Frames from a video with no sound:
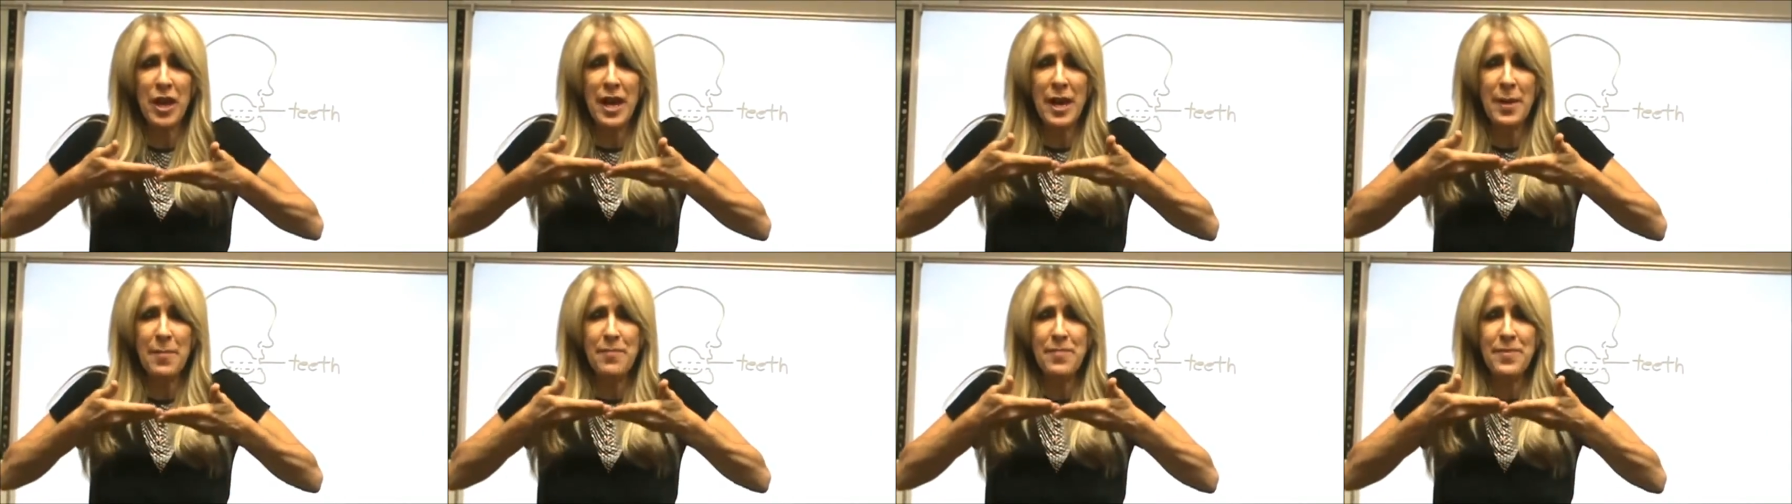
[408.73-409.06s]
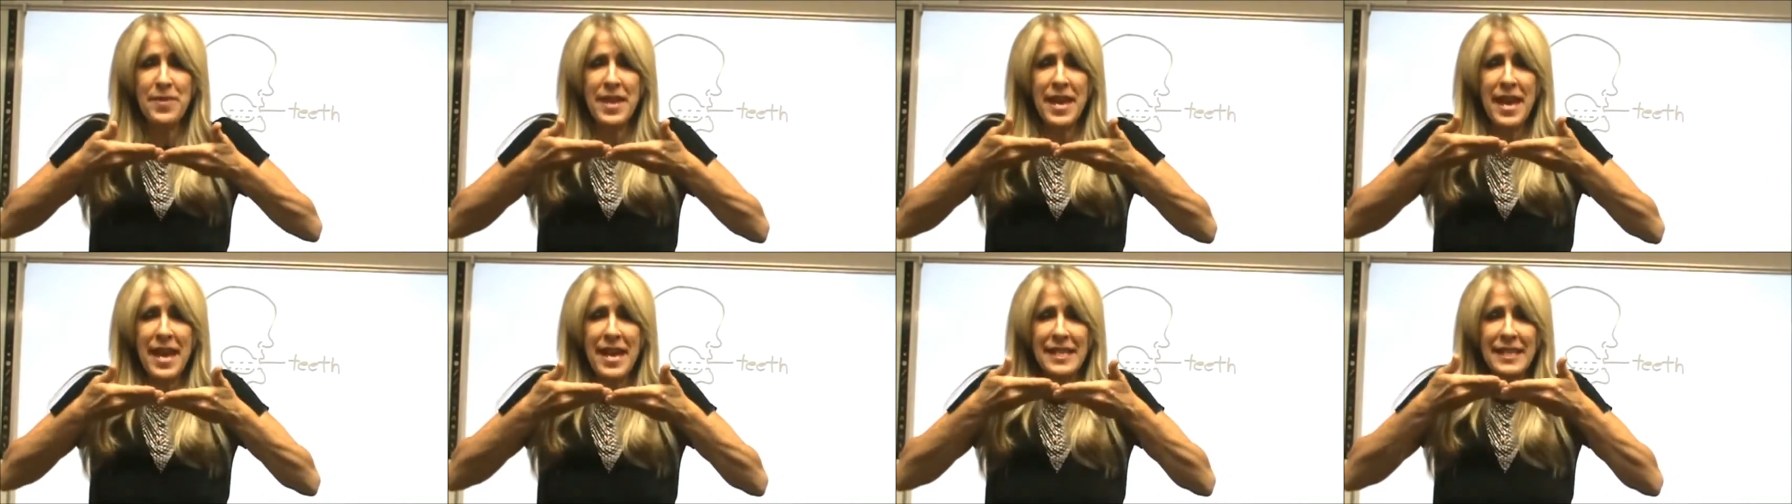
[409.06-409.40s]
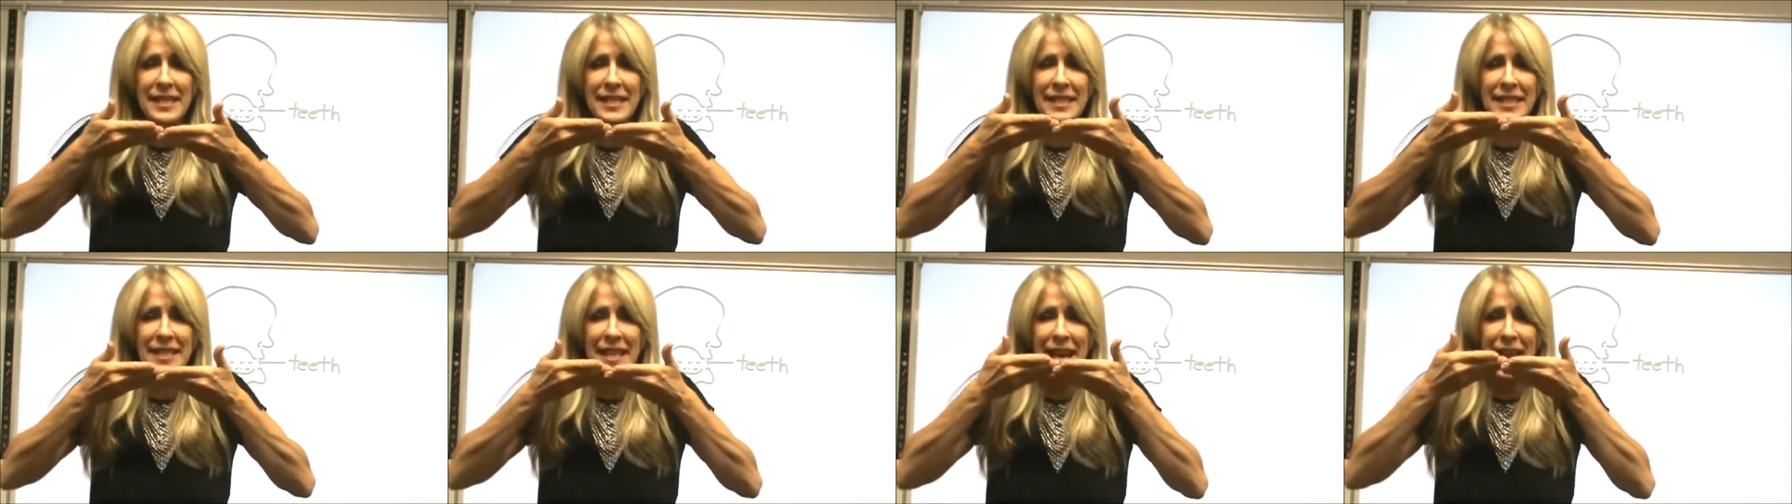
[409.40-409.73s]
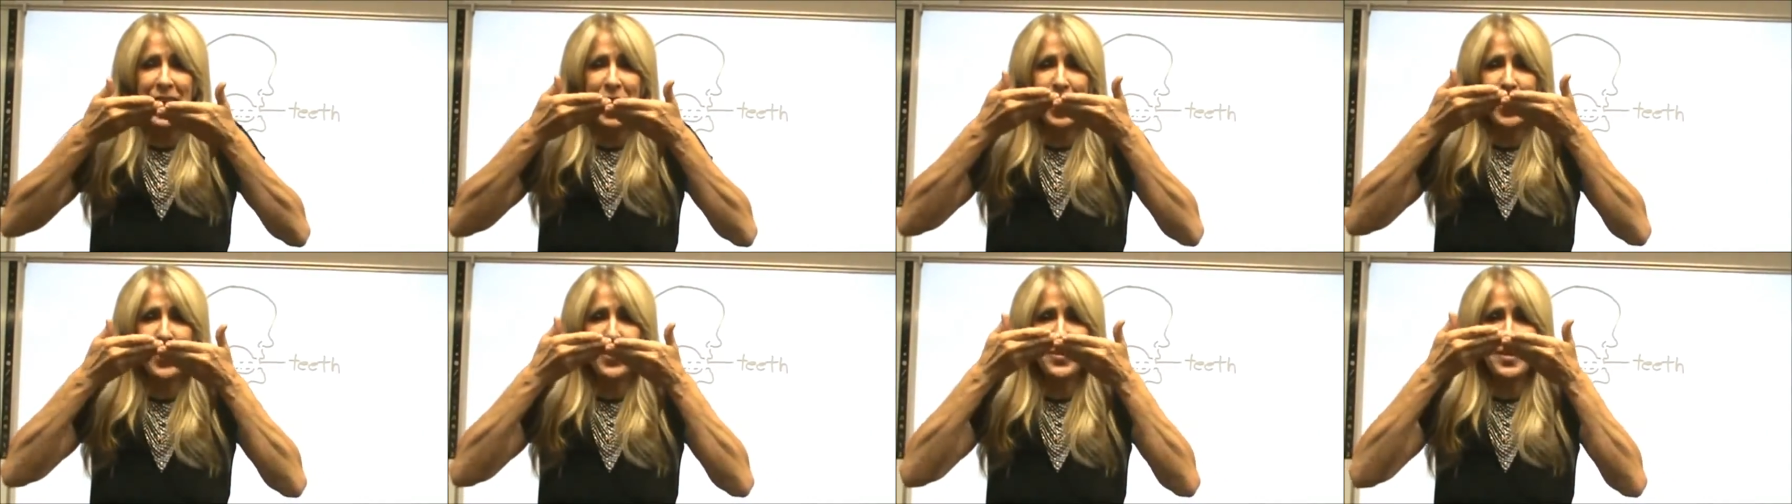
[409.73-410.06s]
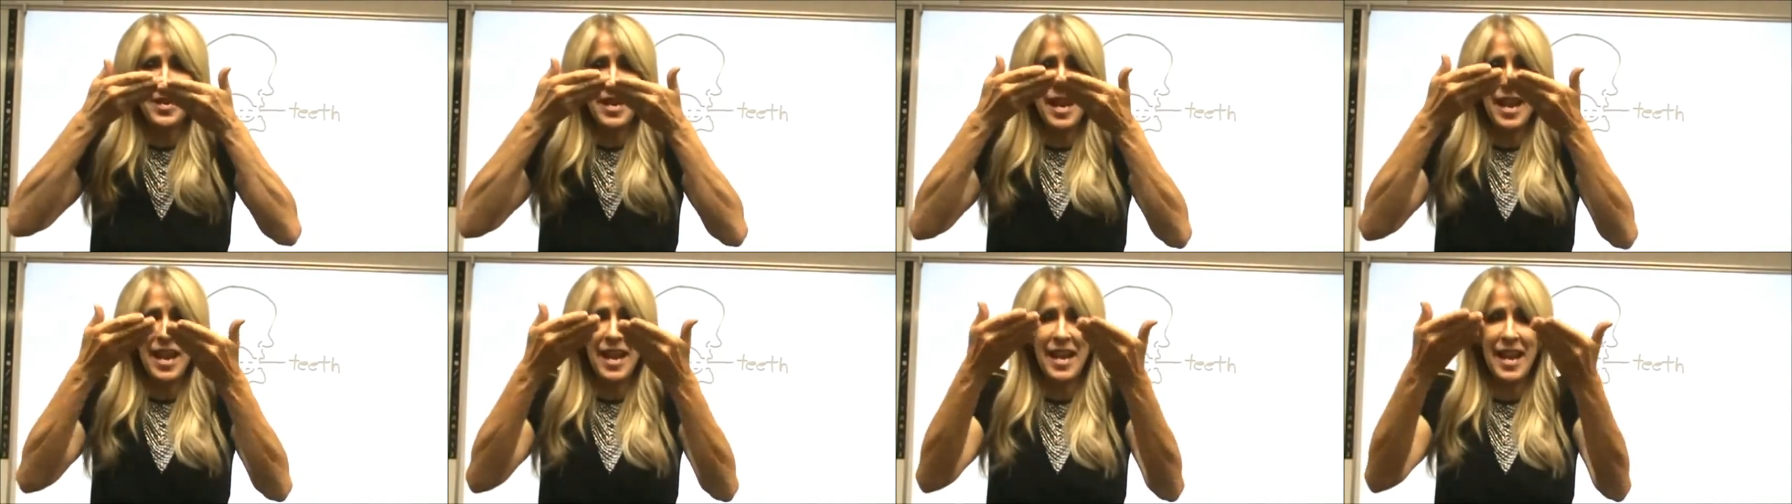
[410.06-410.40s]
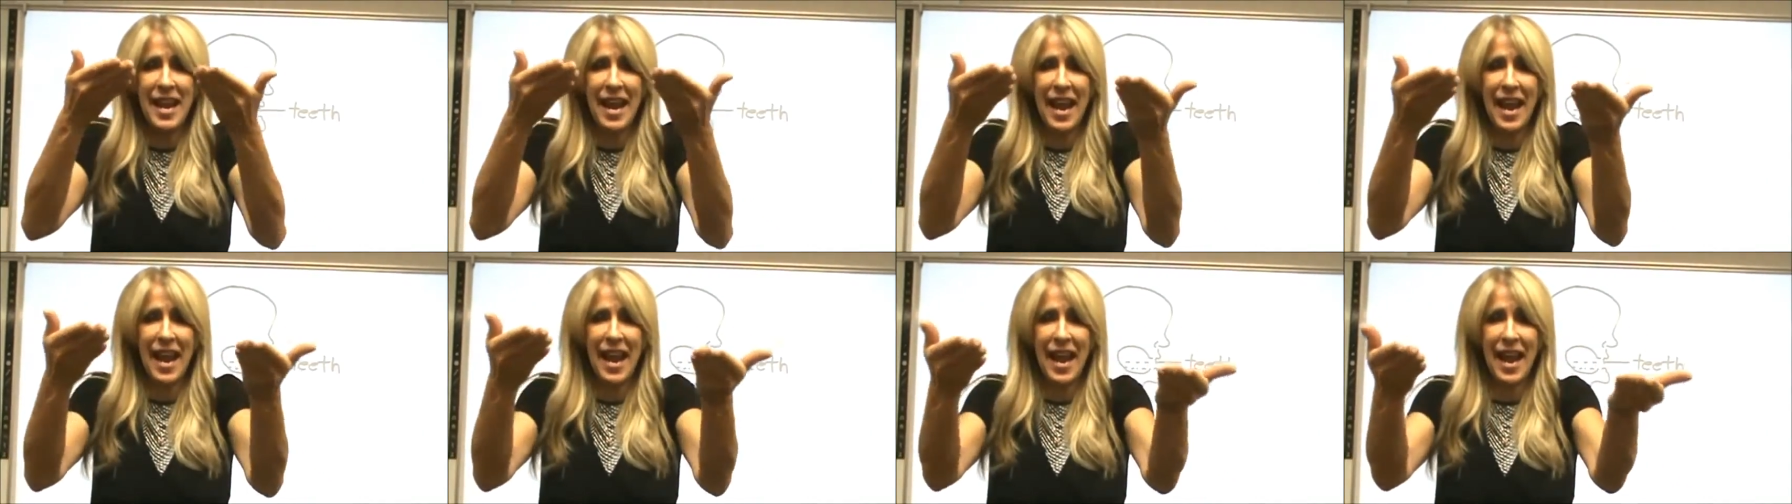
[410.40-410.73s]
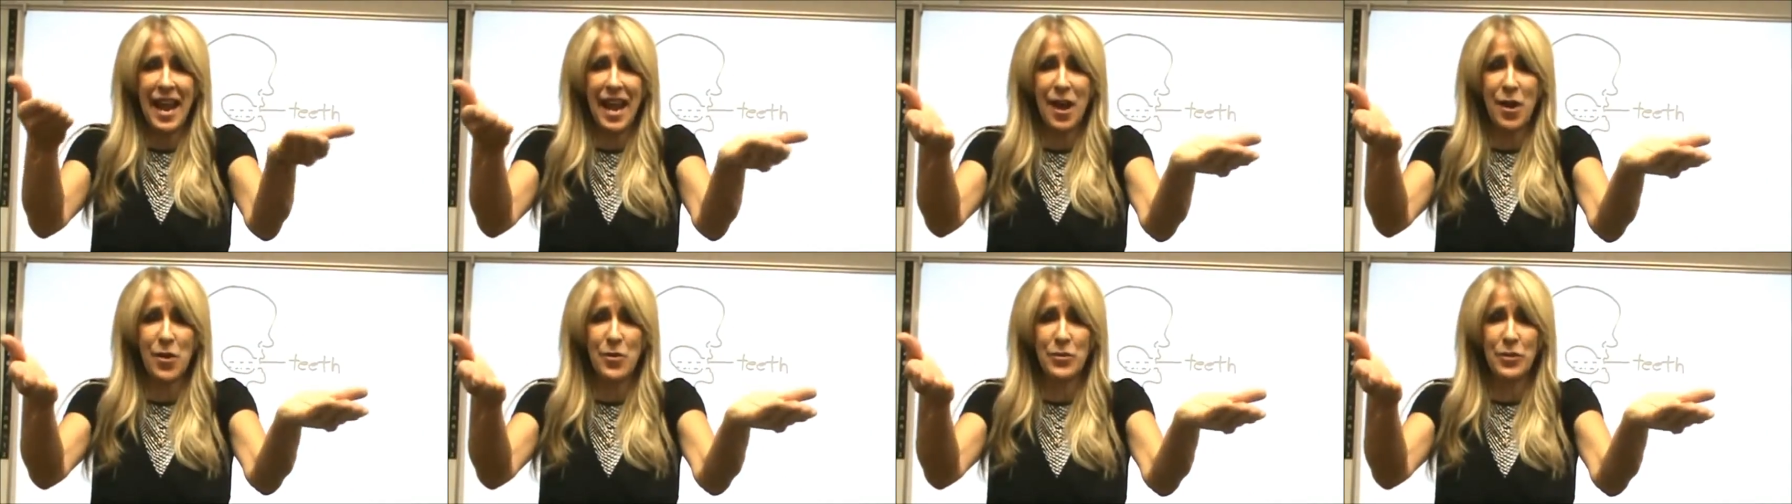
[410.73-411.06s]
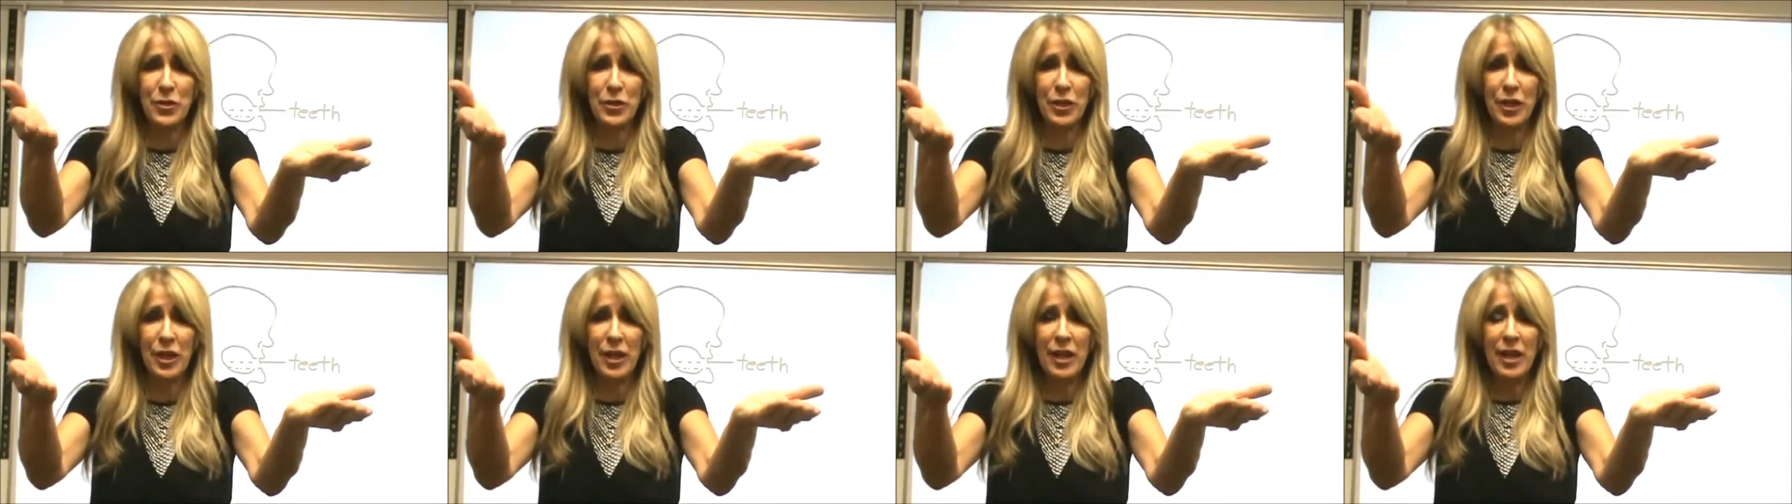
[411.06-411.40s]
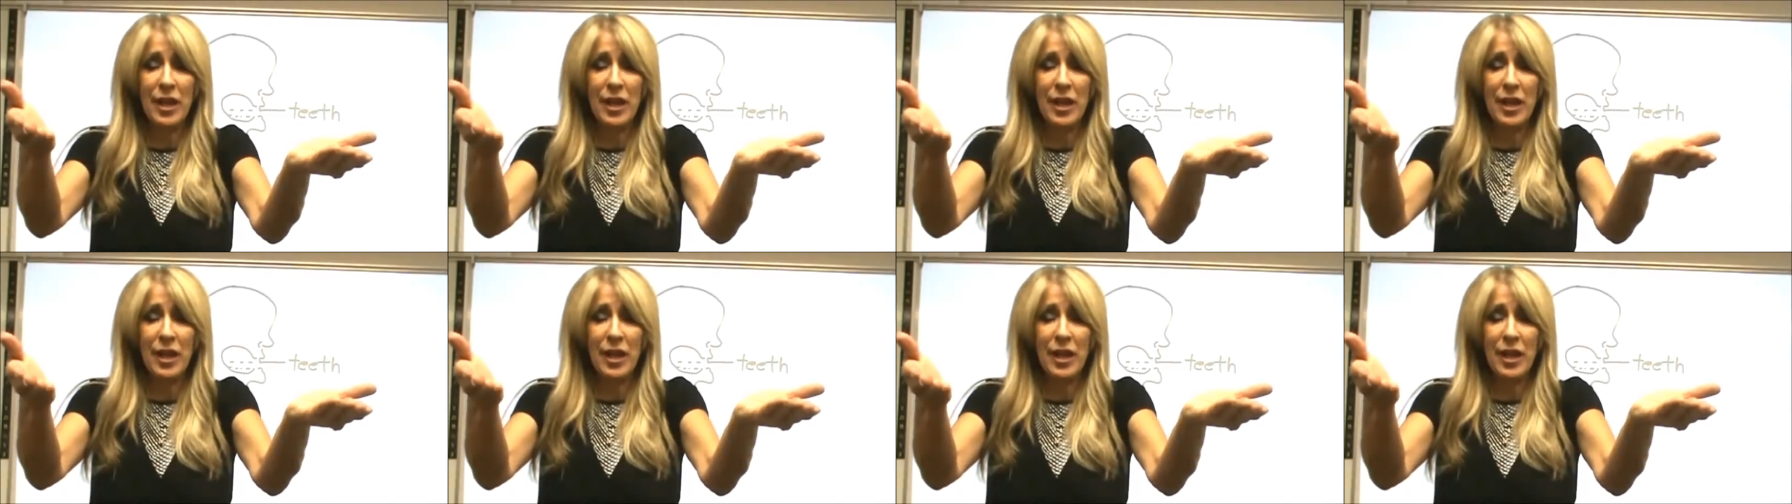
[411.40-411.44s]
up that sound and out.